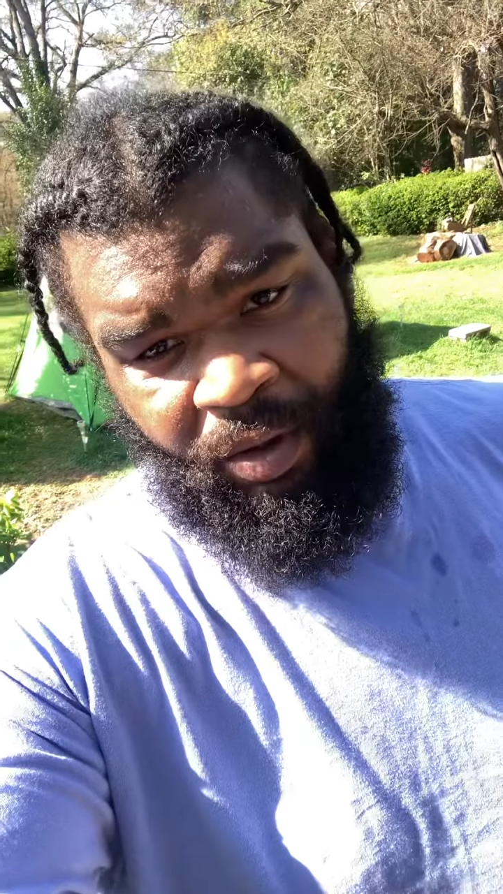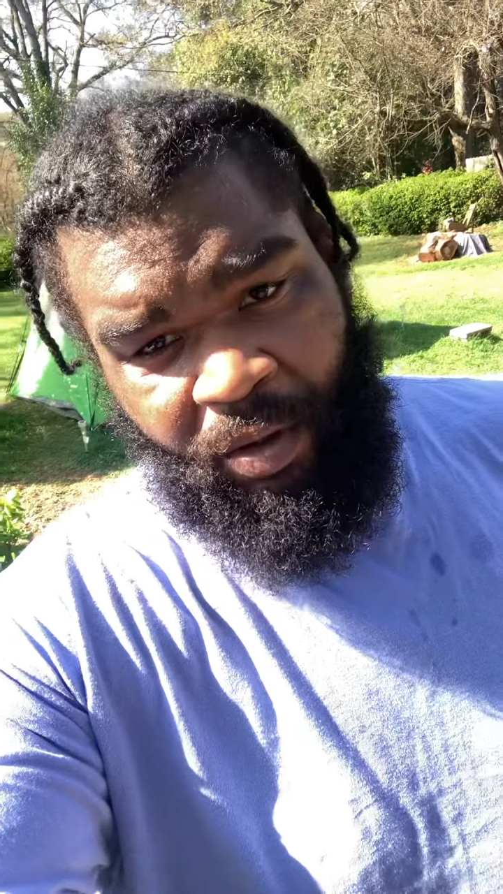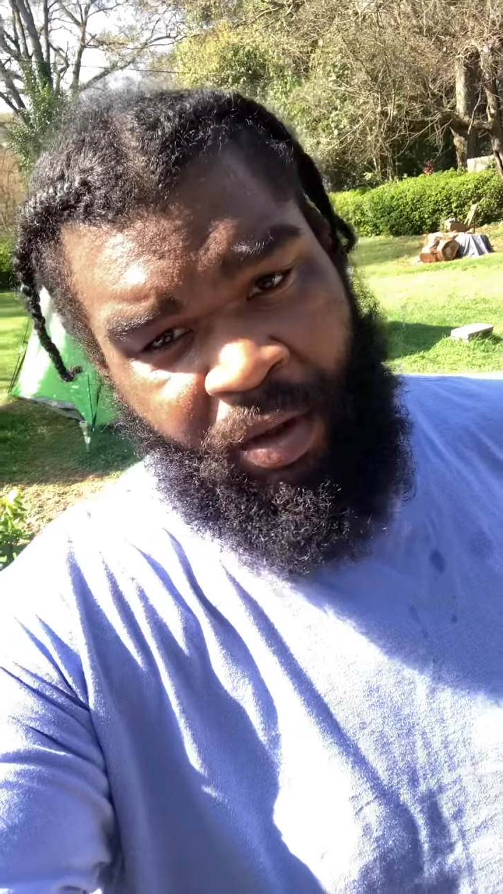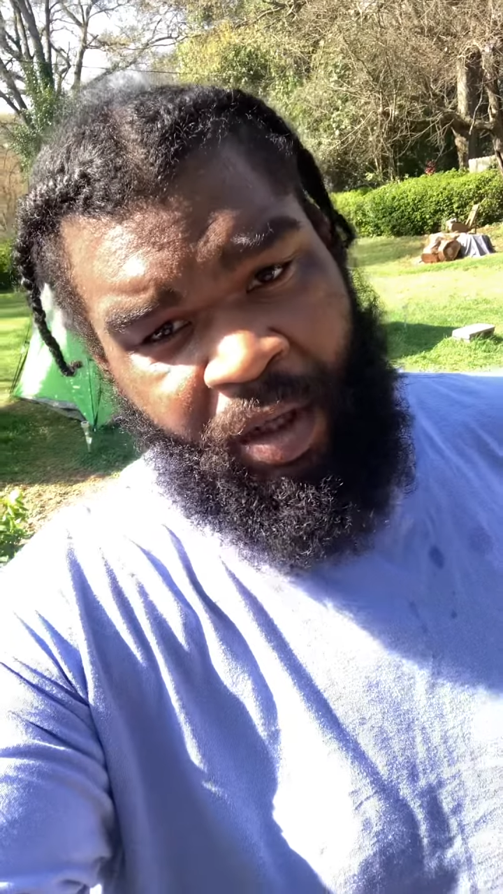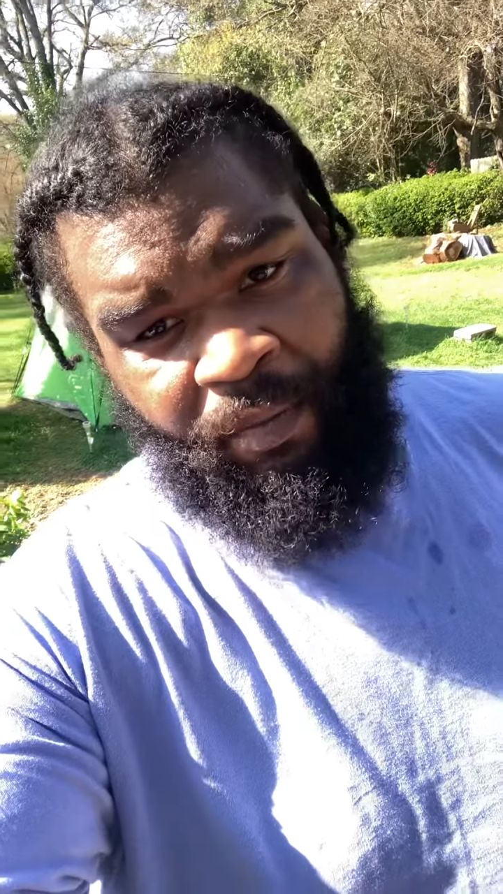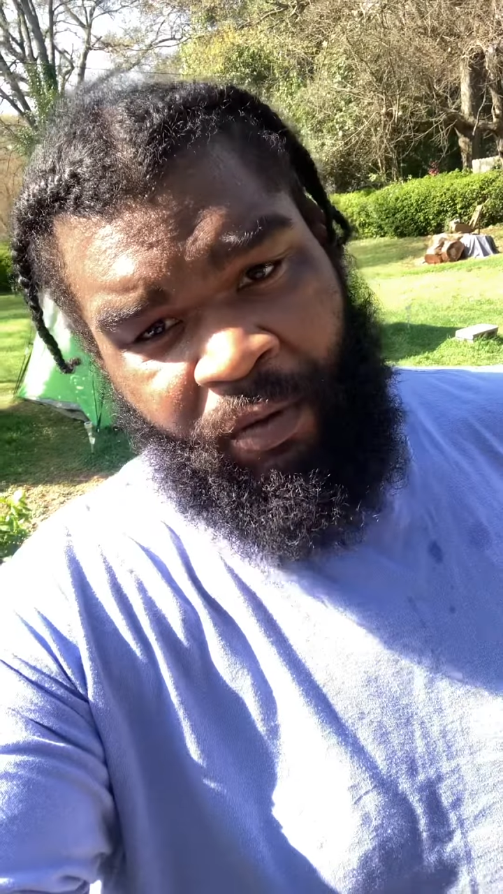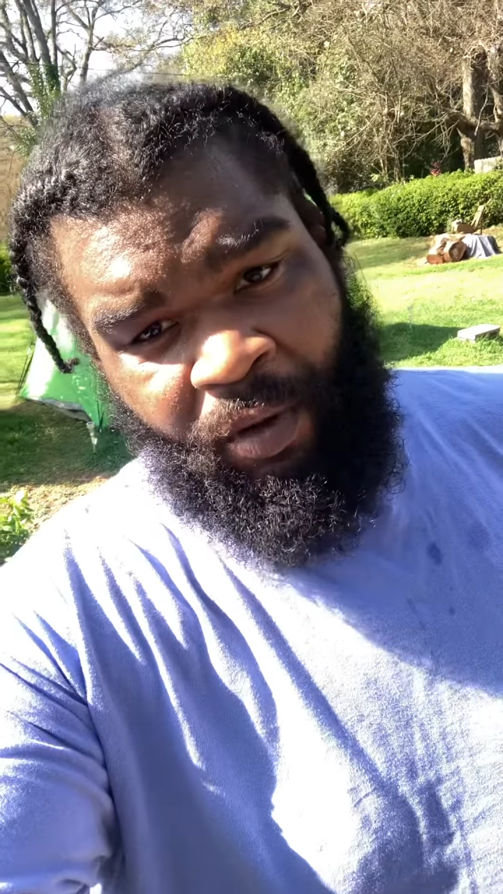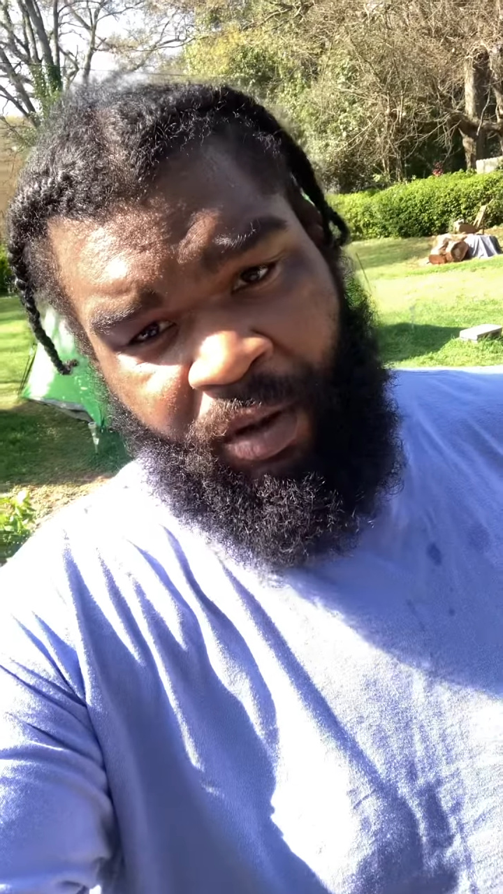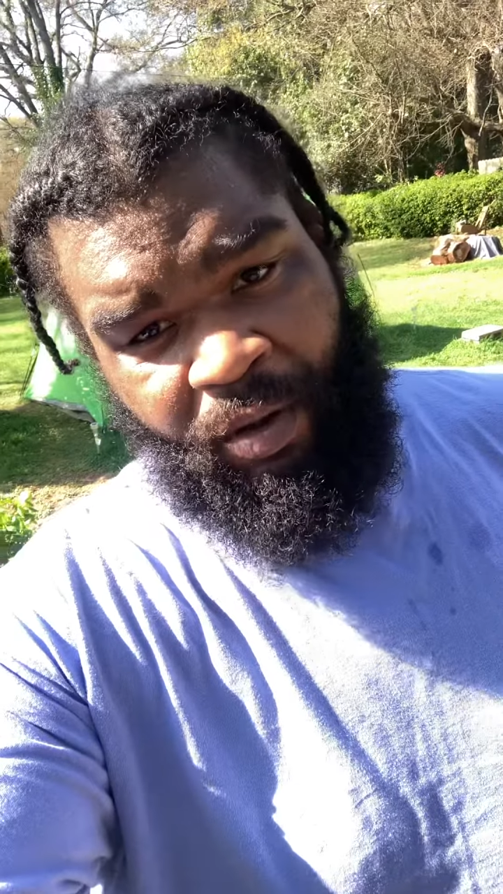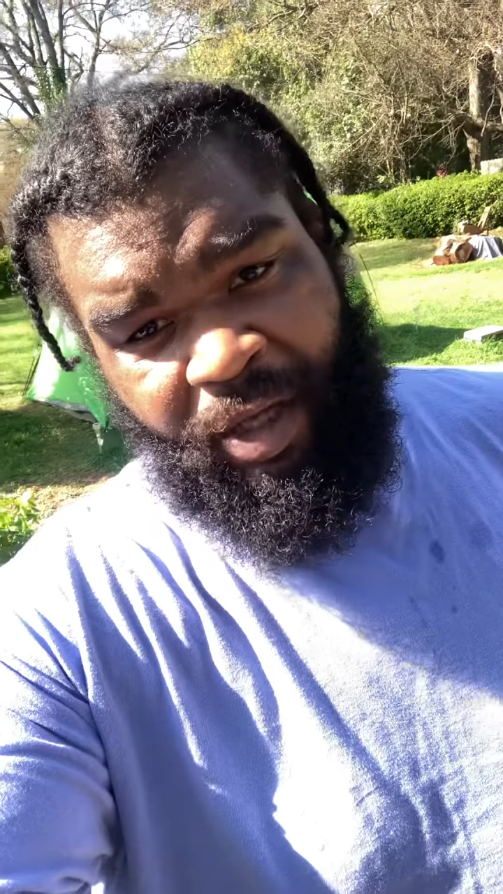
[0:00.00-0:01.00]
Don't get me
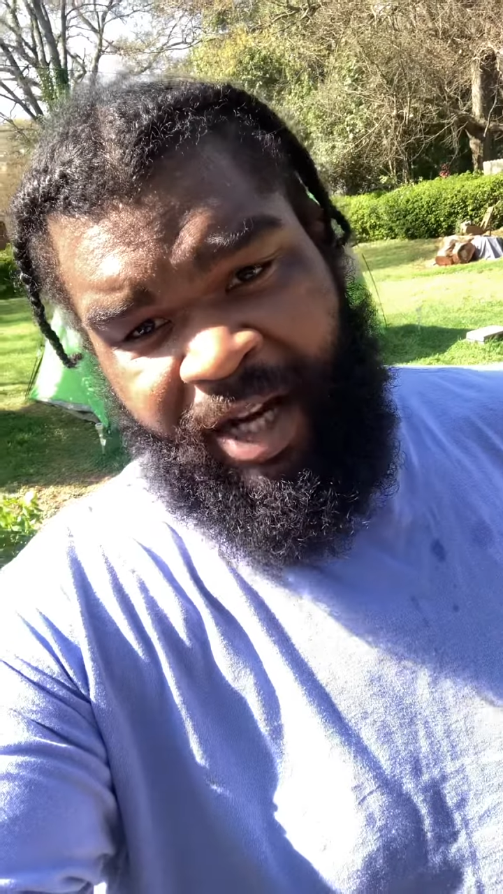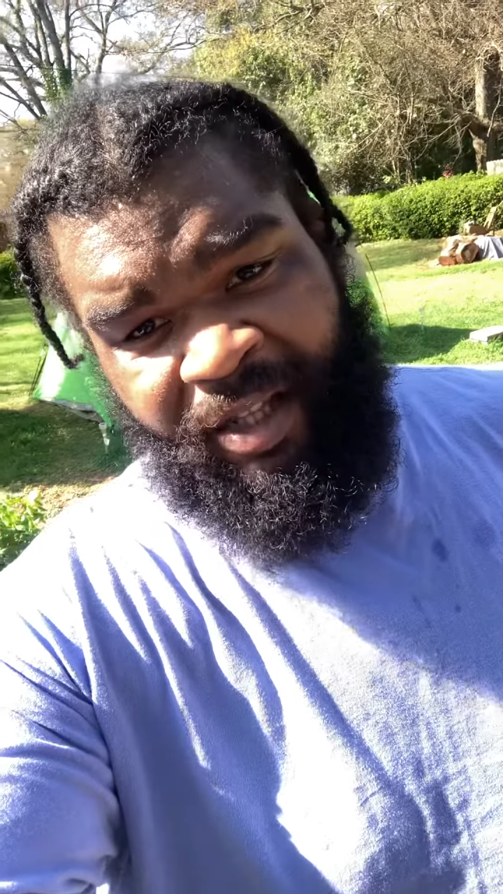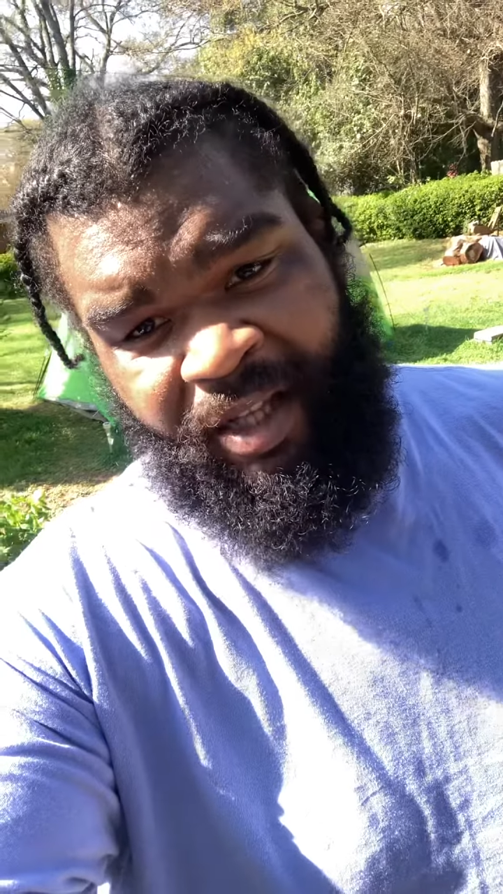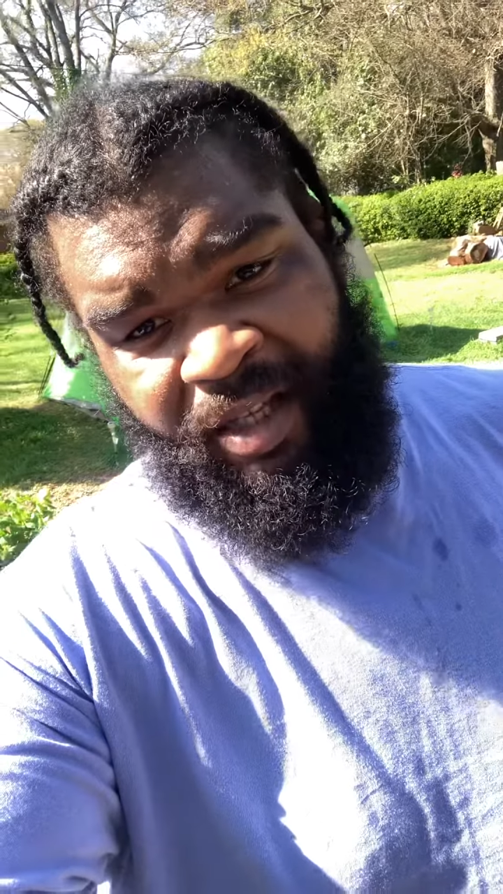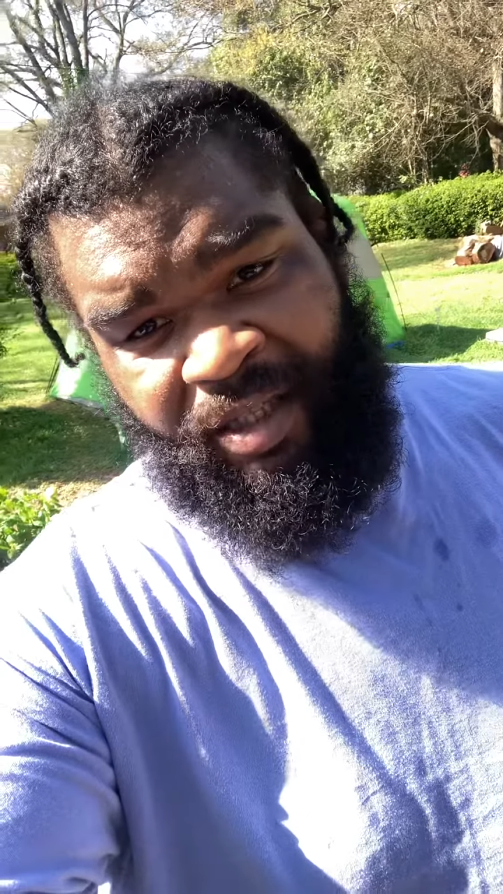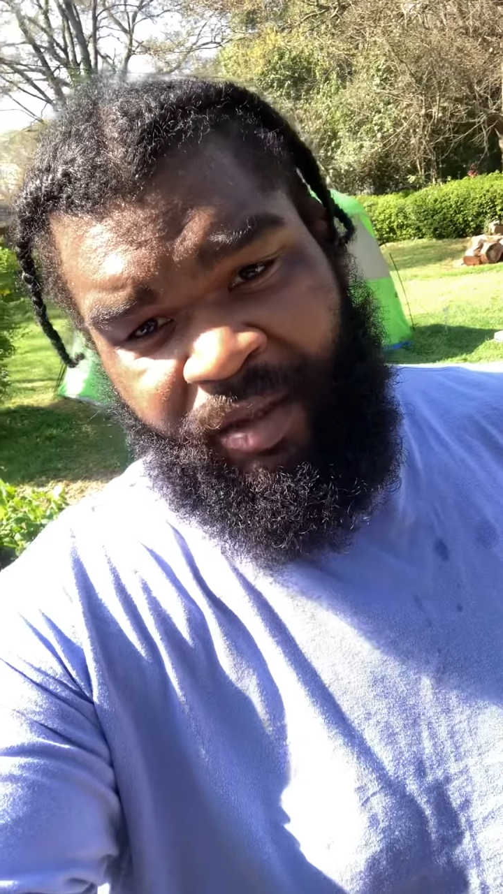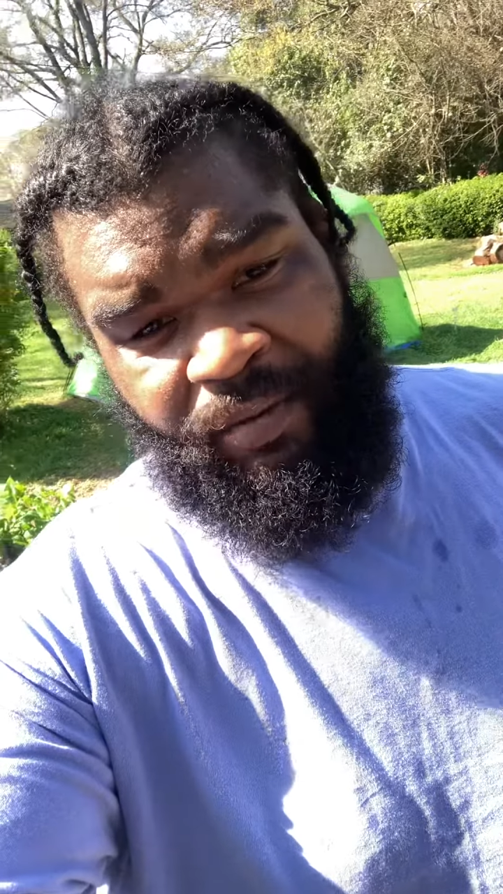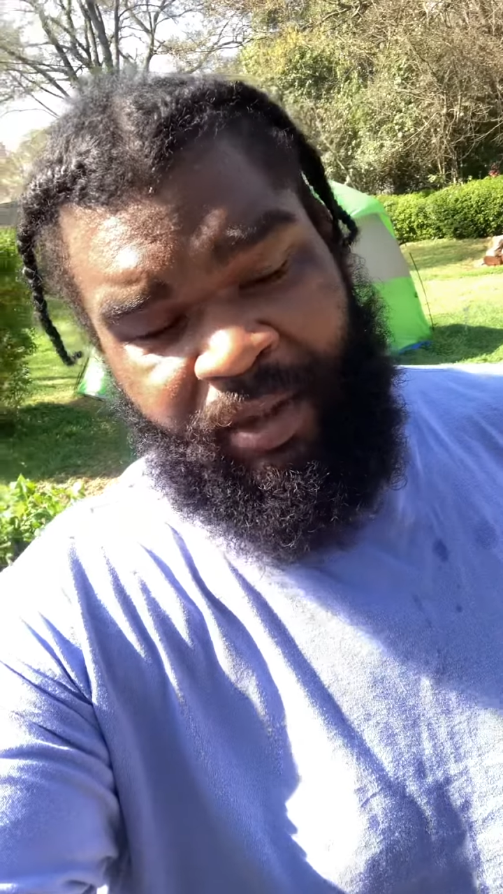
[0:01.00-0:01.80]
wrong. A lot of things he was